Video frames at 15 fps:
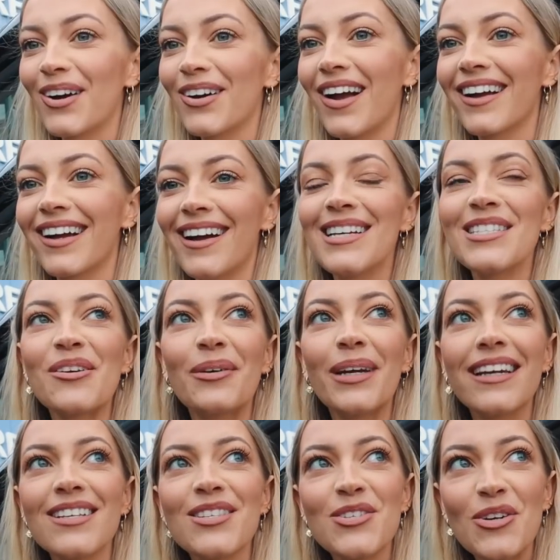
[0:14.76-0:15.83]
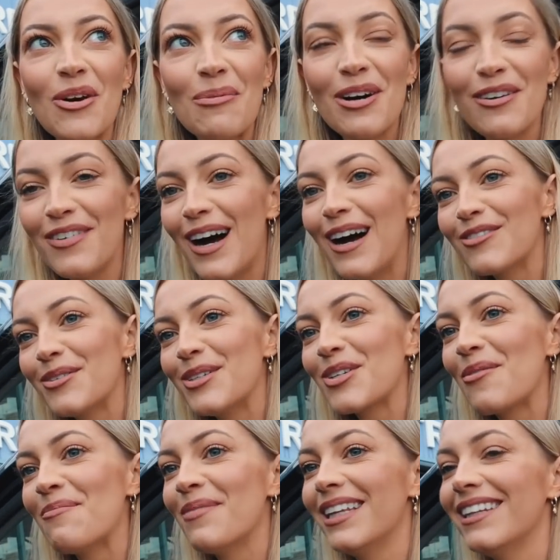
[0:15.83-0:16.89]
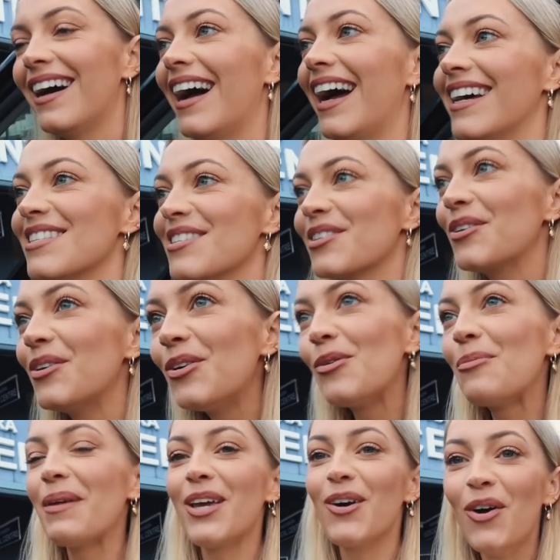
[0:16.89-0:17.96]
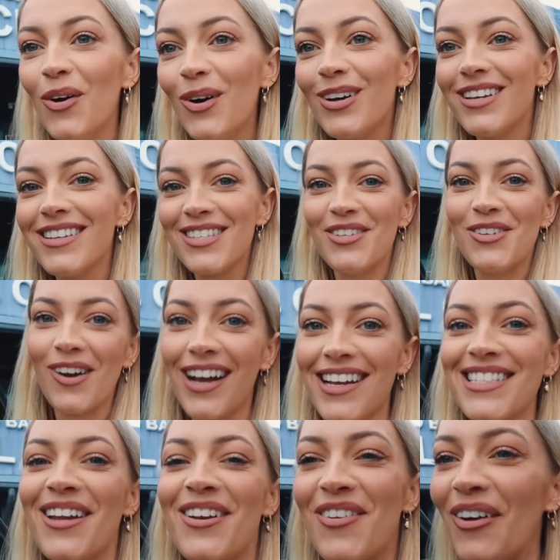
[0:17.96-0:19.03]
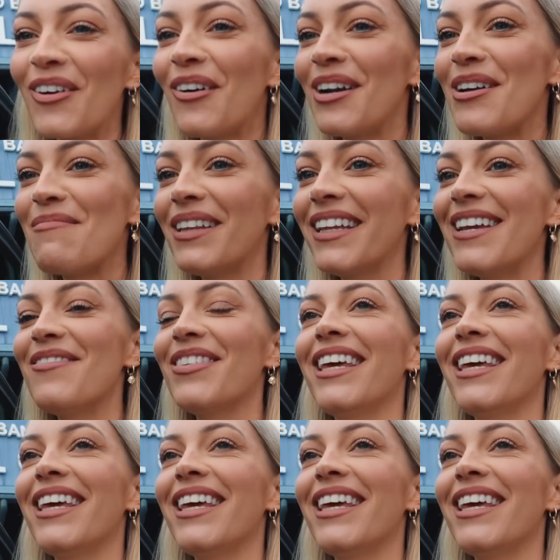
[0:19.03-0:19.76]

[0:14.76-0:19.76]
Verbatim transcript: All right, guys, quick stop off after we drop Miller at school because you guys are not going to believe